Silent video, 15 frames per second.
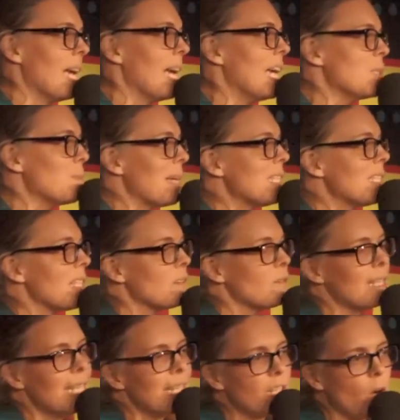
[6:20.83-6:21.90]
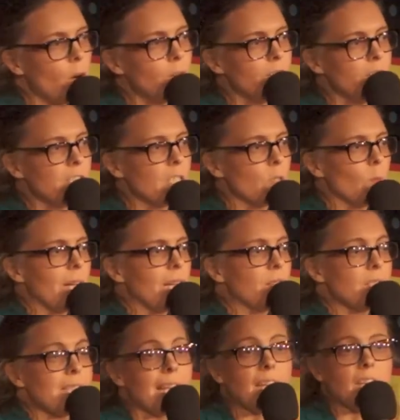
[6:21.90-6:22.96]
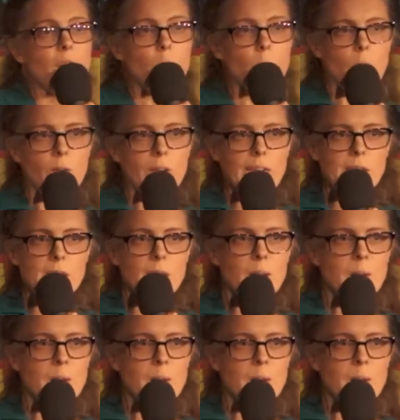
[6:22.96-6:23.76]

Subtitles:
It's basically a really convoluted way of saying no worries.